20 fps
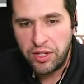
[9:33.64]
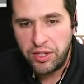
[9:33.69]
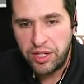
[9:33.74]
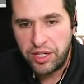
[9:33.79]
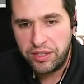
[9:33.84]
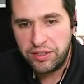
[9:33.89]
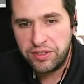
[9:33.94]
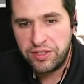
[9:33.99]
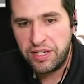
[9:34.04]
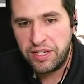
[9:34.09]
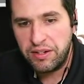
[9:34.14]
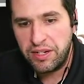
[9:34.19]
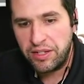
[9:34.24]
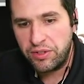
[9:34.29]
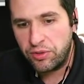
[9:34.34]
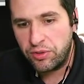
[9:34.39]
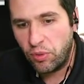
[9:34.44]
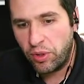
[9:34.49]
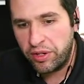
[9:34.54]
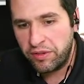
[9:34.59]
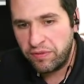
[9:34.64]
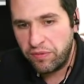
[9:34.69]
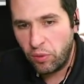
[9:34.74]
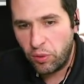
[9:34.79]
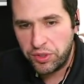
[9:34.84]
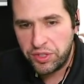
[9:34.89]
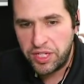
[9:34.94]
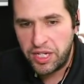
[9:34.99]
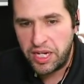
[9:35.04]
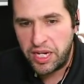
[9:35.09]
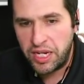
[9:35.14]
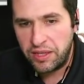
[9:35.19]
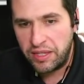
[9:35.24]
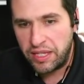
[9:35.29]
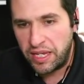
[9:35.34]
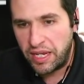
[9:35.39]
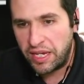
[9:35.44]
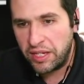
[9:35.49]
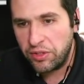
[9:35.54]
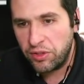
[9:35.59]
you can see in 2014
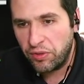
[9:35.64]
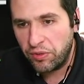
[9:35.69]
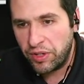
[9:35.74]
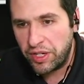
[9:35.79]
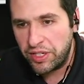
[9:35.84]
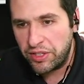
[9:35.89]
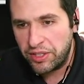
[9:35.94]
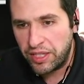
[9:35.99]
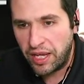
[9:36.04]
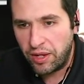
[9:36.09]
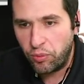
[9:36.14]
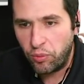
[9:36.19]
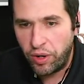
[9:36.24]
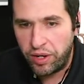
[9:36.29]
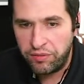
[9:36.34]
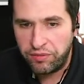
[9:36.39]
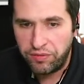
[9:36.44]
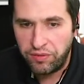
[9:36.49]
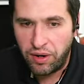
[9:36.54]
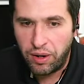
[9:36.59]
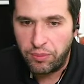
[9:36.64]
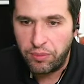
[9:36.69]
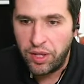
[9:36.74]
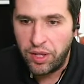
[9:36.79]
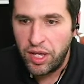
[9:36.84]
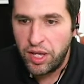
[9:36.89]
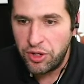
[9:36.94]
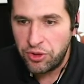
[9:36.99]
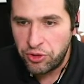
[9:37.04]
the increase that went from